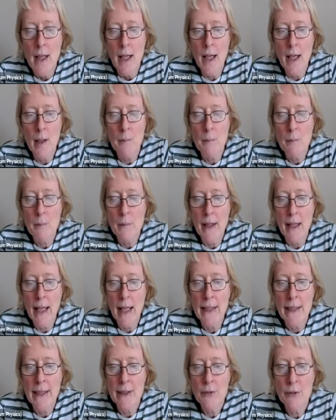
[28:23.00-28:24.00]
Um,
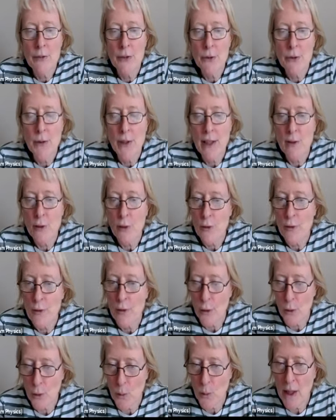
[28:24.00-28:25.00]
and if you then
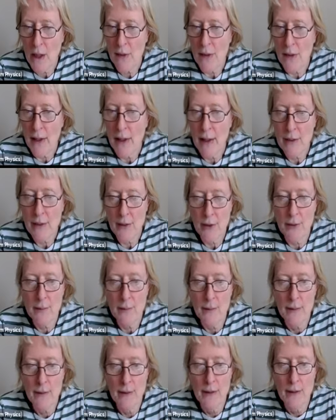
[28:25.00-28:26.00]
square that,
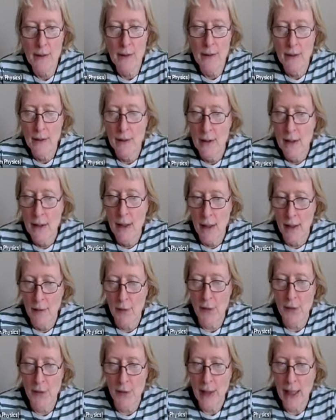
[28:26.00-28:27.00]

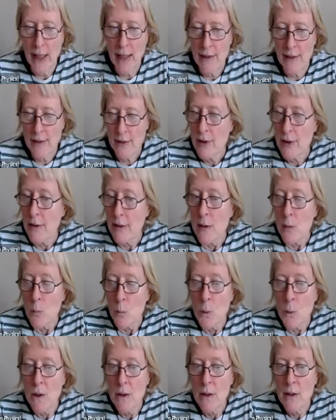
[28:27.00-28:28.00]
that
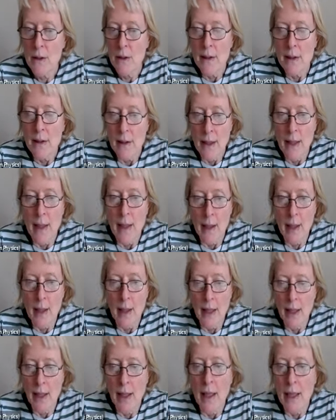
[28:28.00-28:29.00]
will
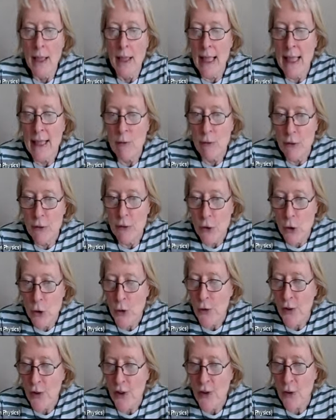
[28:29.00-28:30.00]
uh,
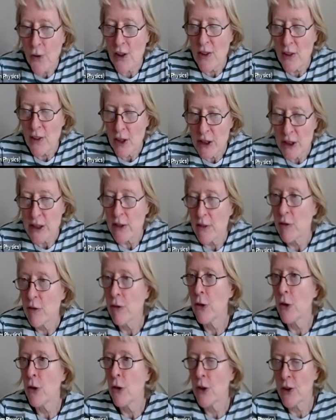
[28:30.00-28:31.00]
enforce this condition
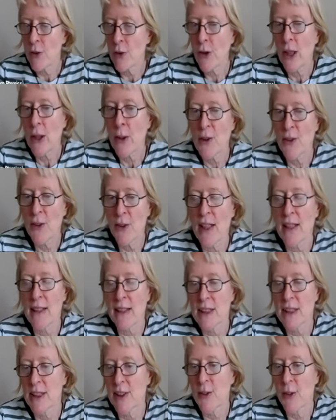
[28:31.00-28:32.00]
for its lowest
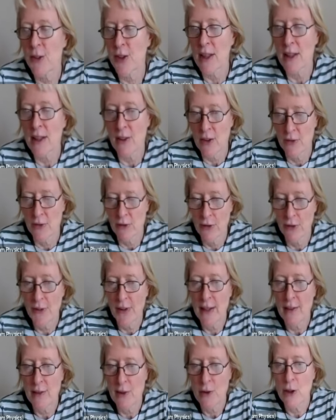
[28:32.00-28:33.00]
energy state for
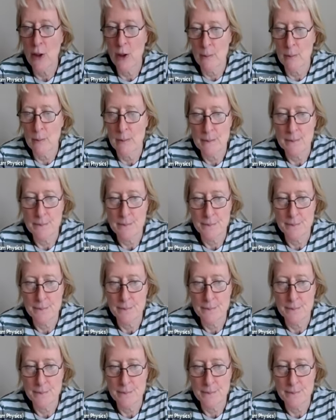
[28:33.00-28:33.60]
that term.